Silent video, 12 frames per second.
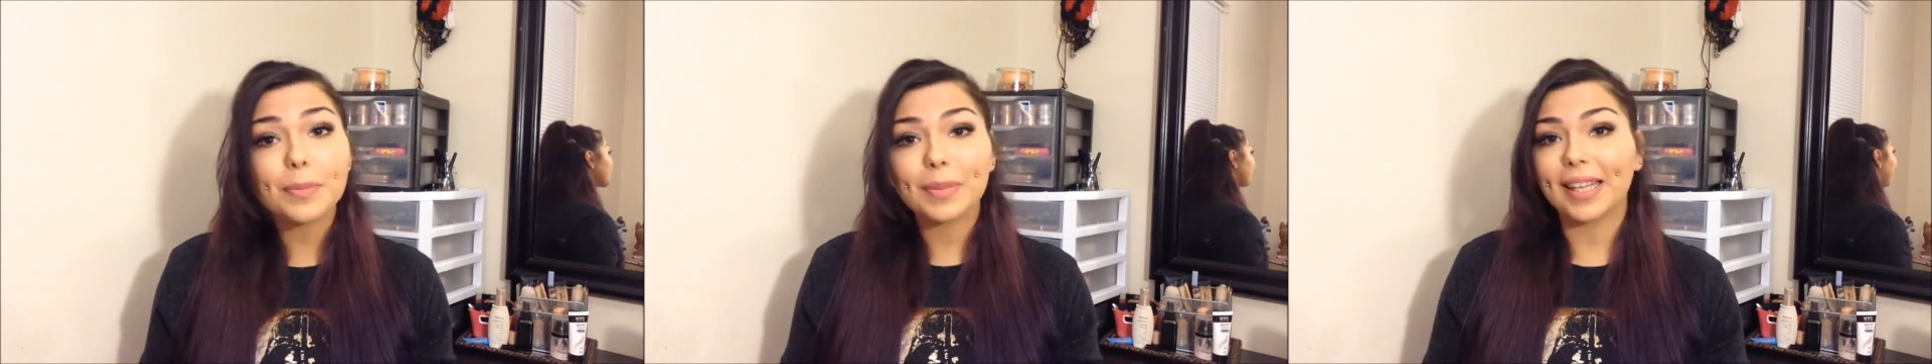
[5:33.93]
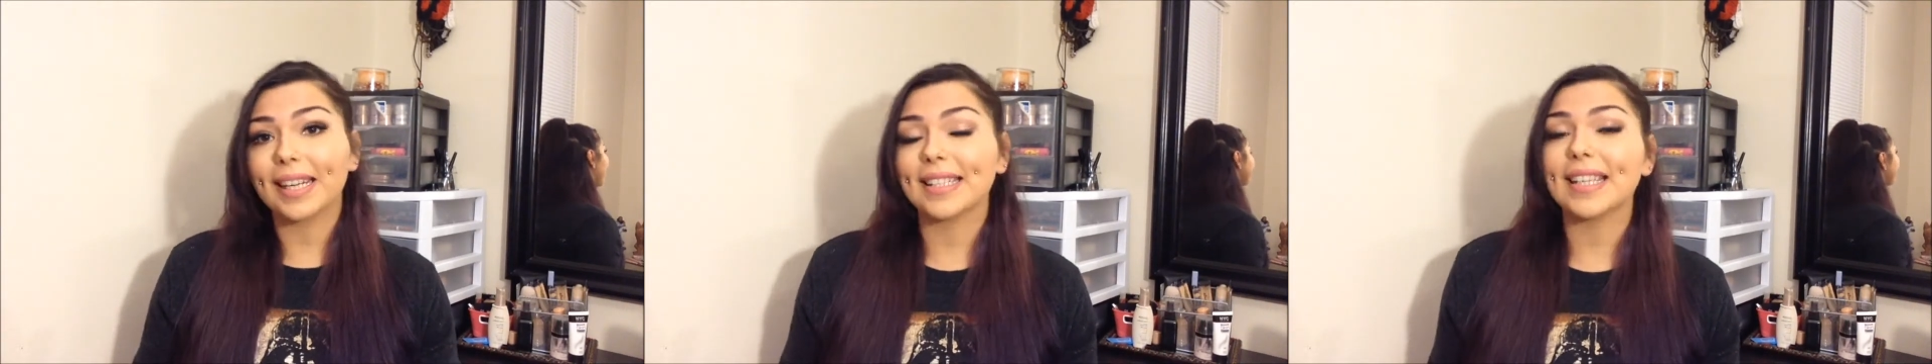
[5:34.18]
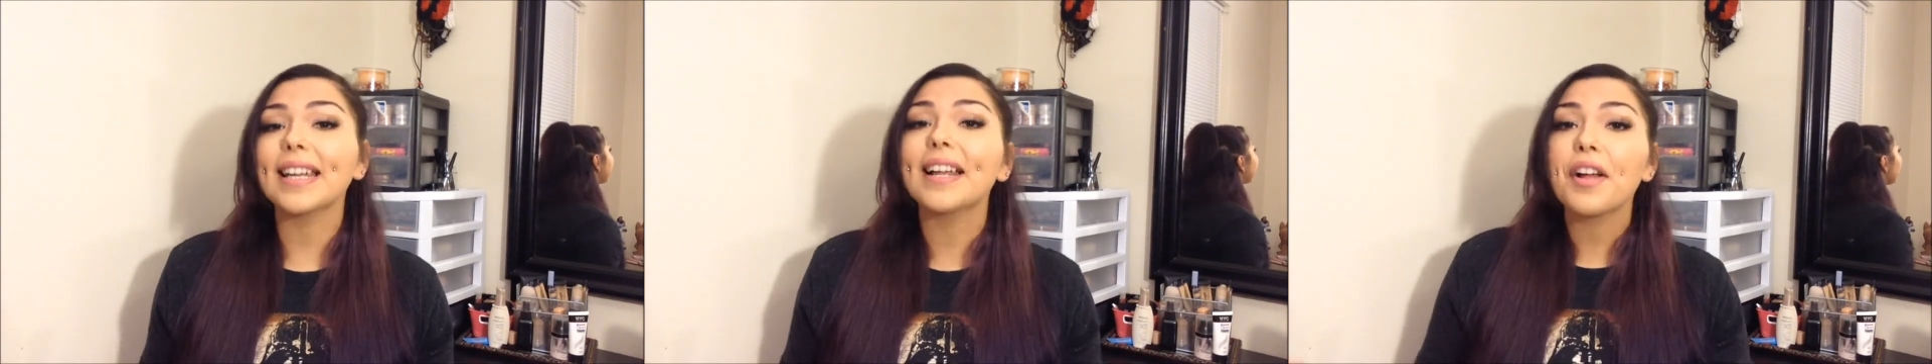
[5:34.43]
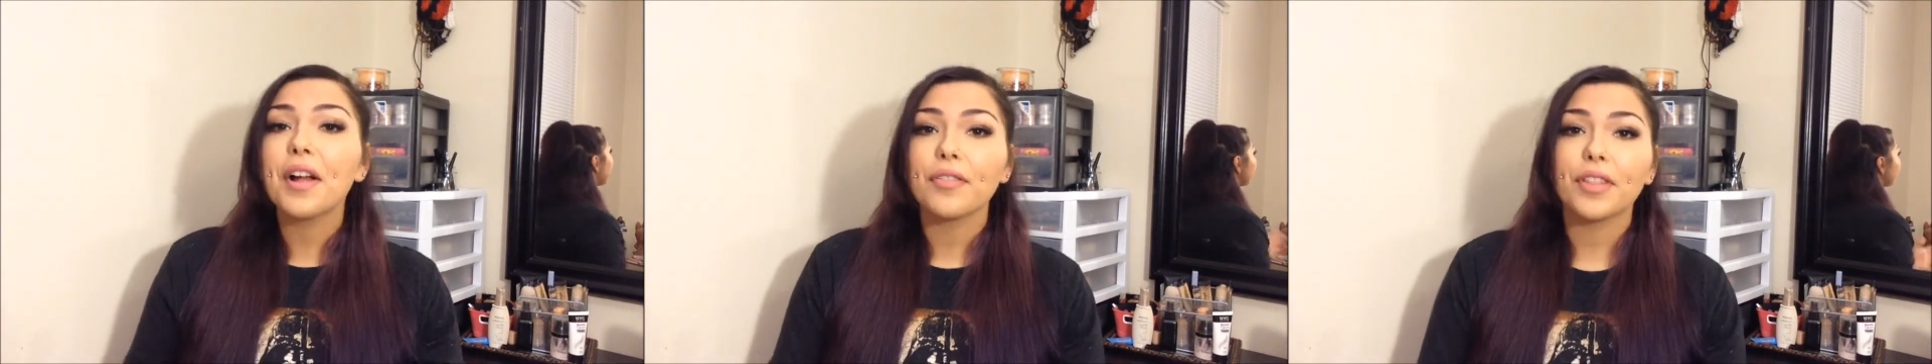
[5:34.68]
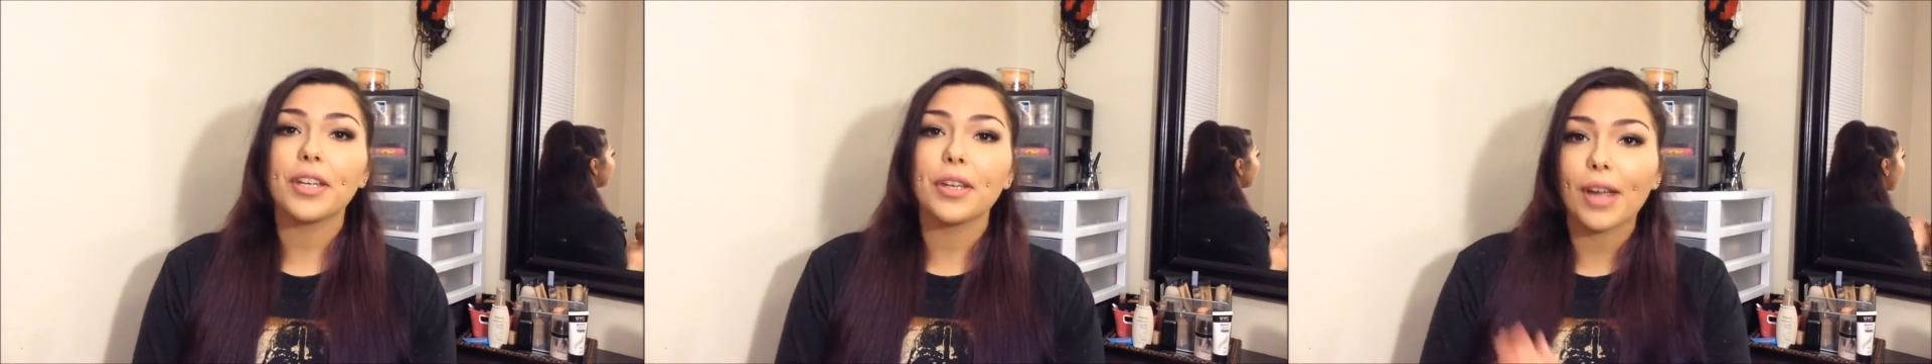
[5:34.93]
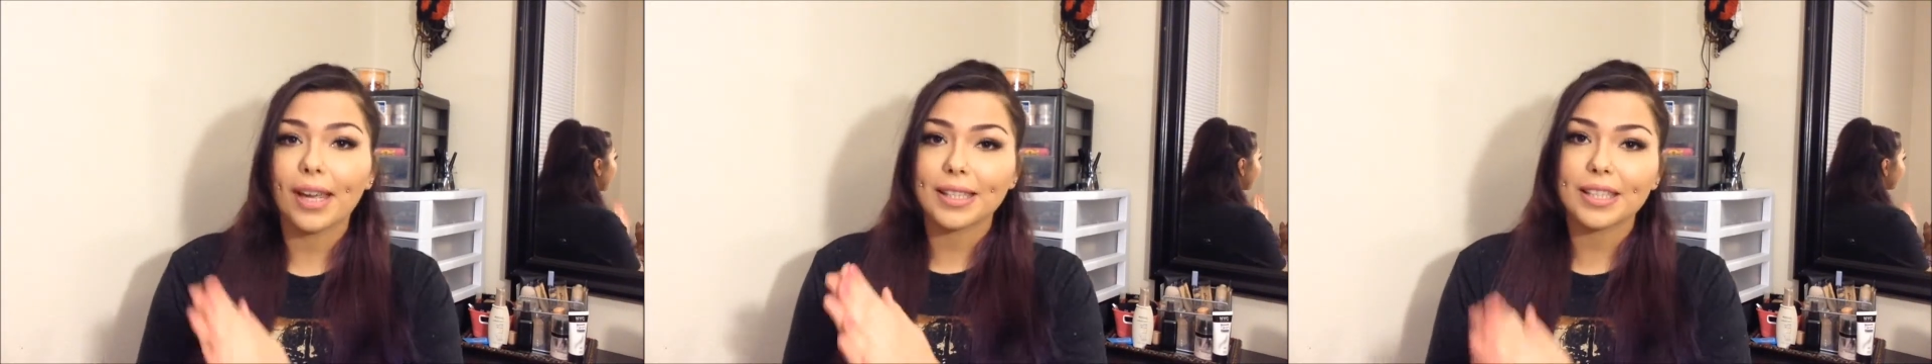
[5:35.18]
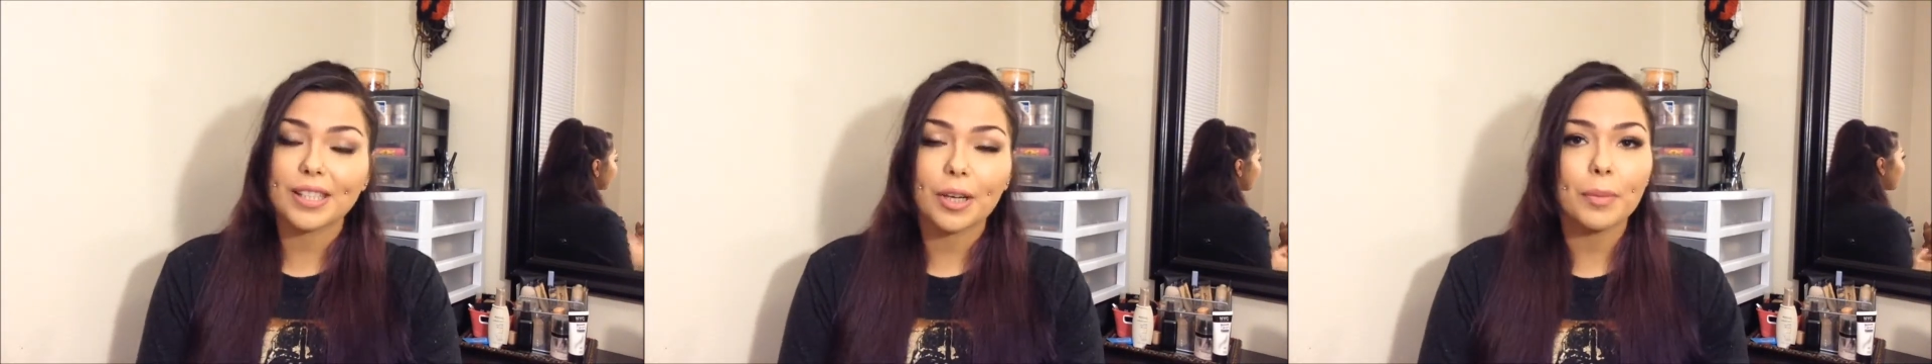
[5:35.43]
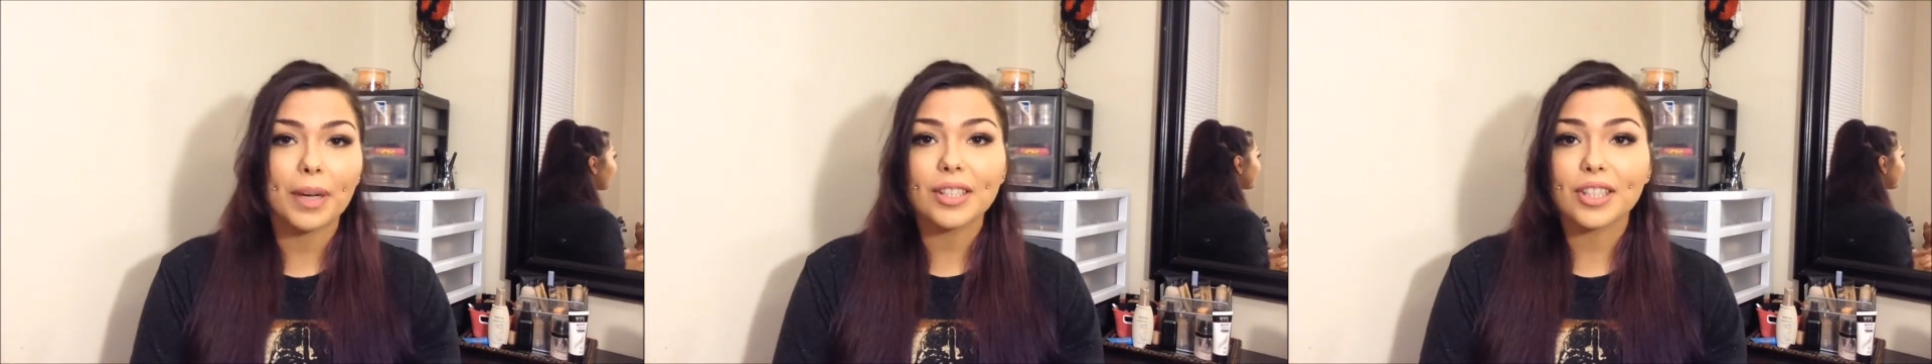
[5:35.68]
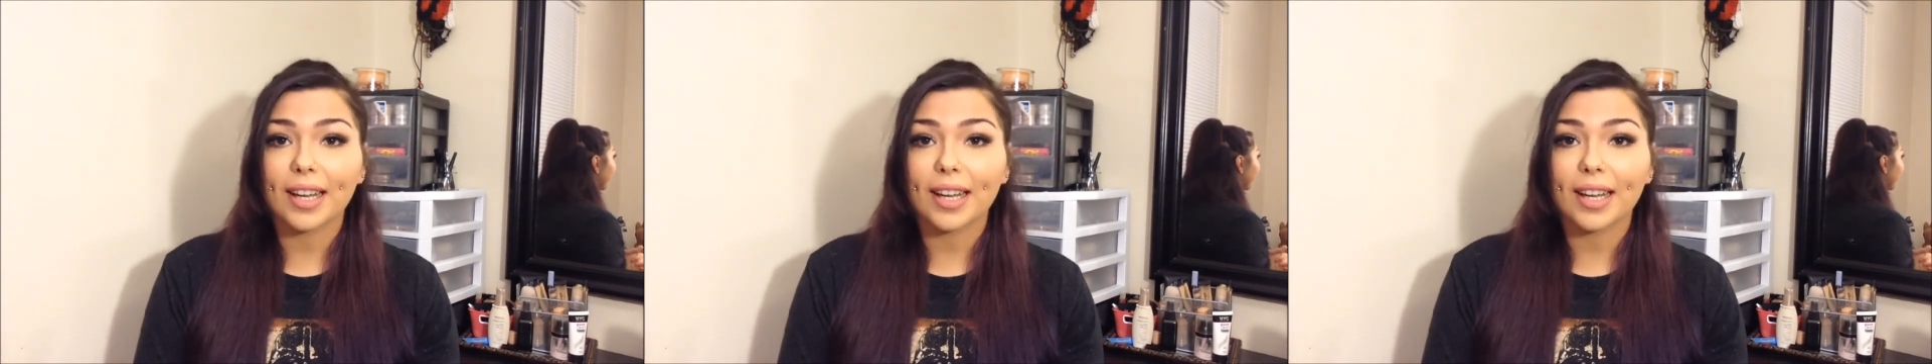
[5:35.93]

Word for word: But that is it. Thank you guys so much